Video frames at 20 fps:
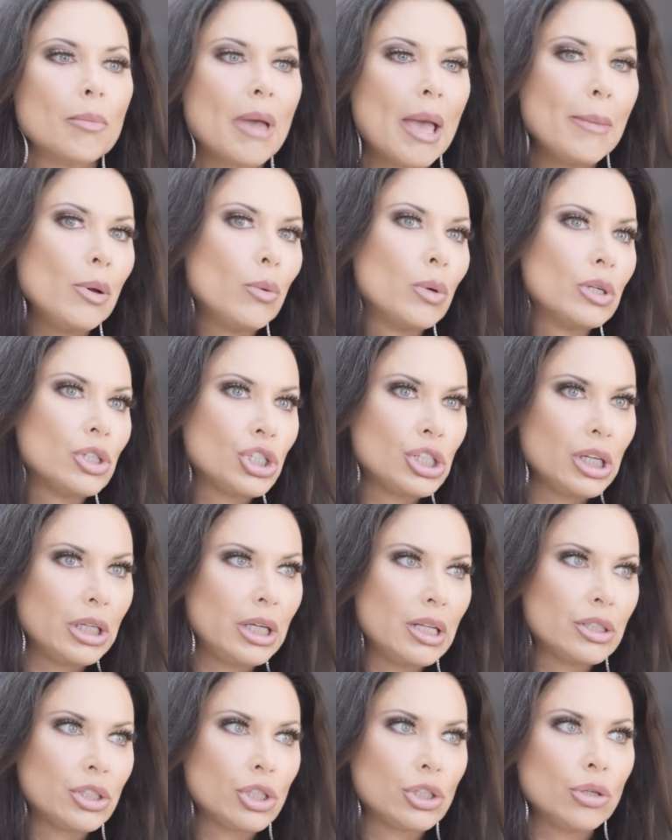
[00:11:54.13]
maybe what she
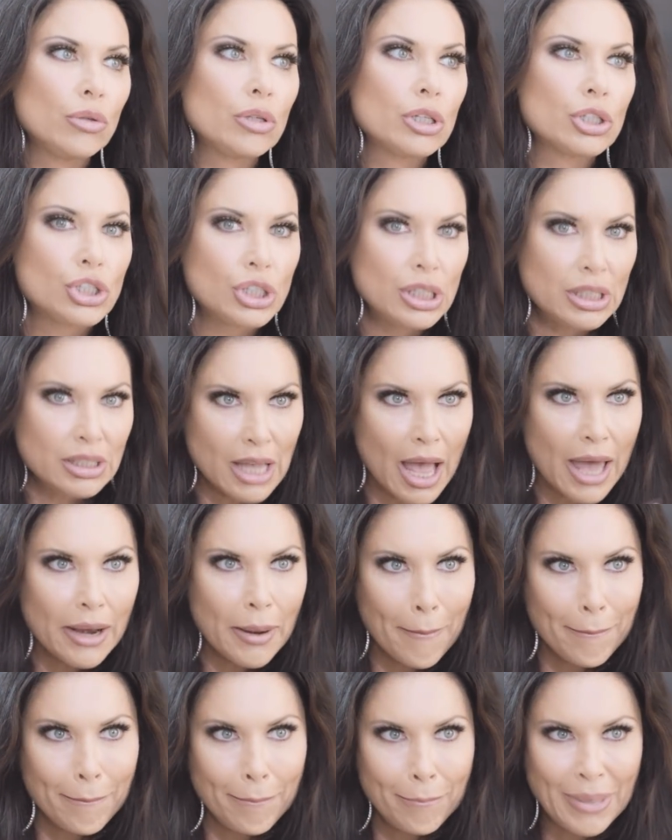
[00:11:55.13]
needs to do, because she's got
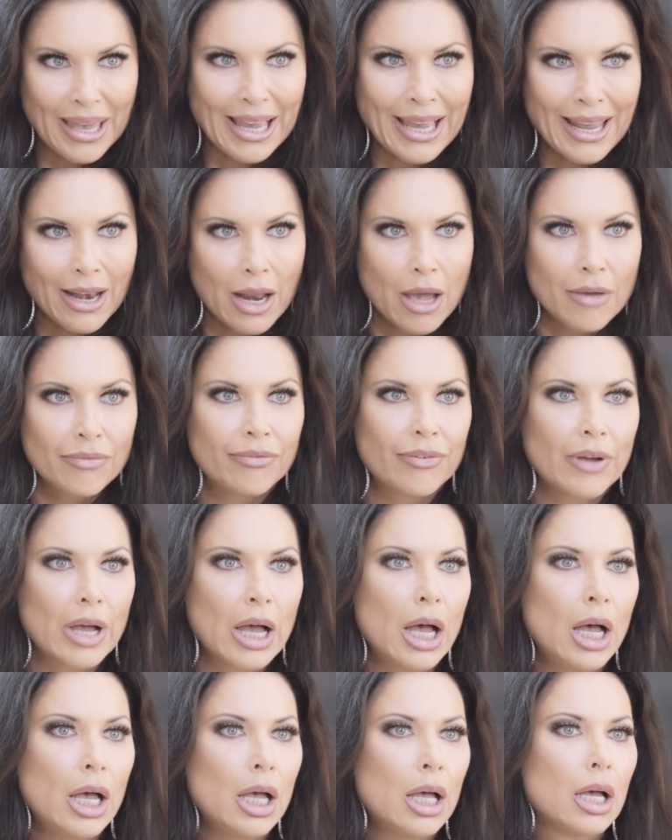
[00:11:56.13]
a big enough
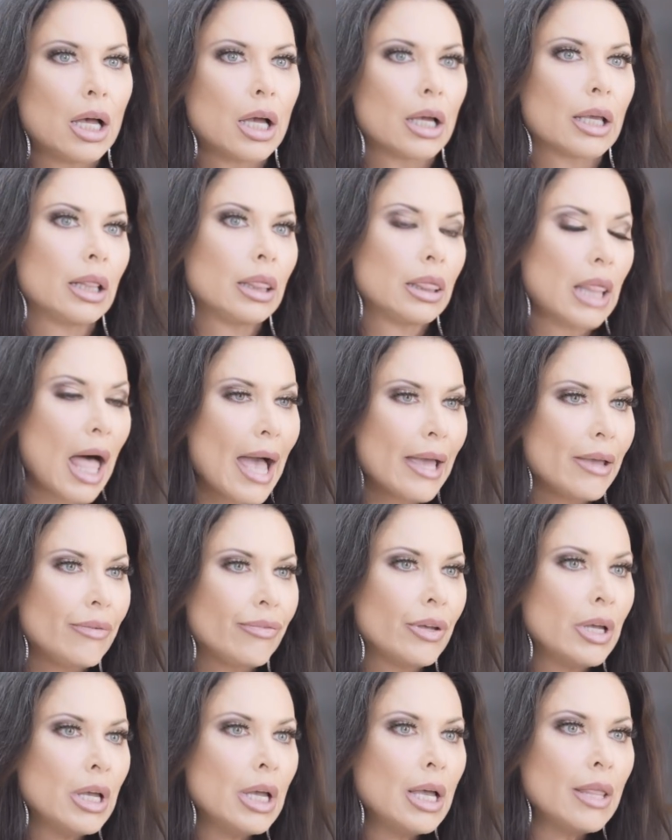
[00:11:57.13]

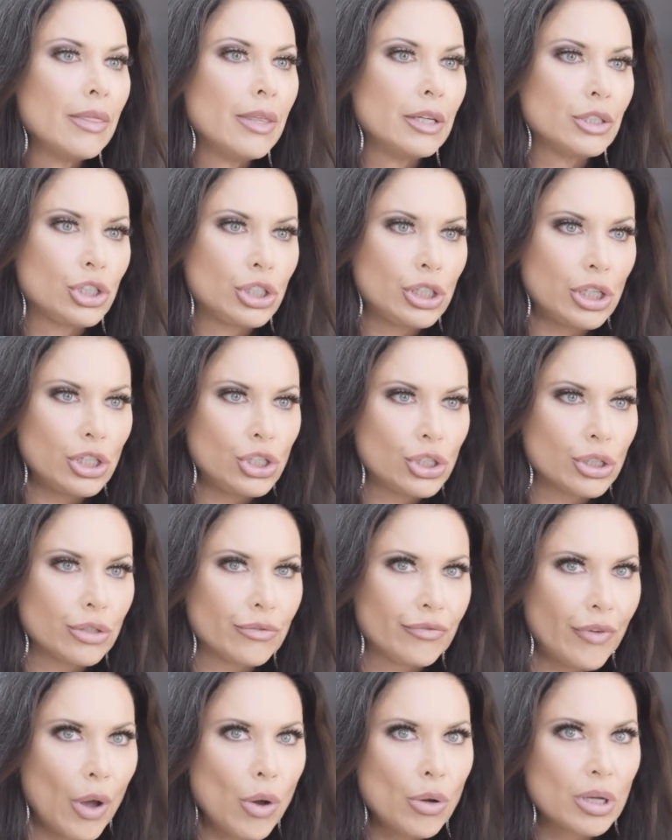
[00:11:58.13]
life, that she should
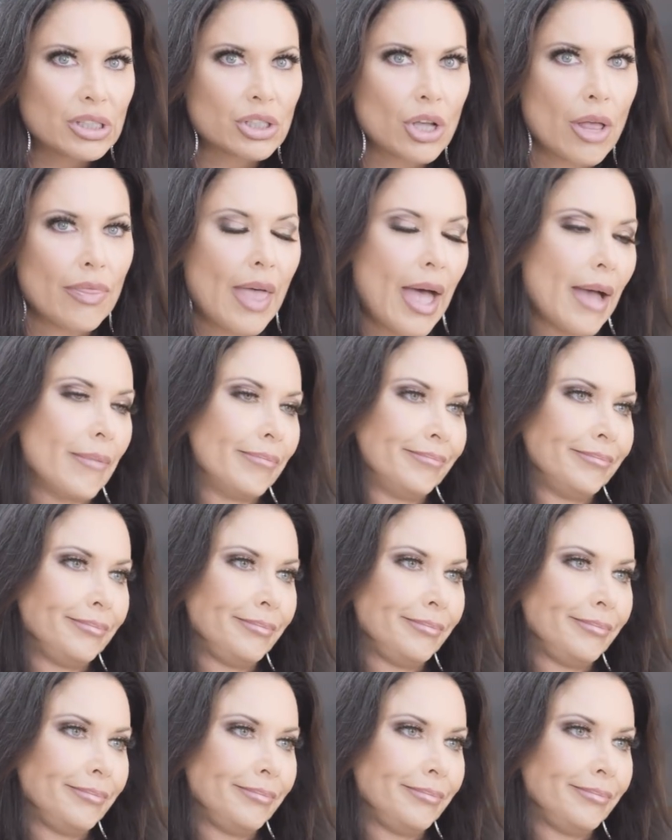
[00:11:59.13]
focus on that.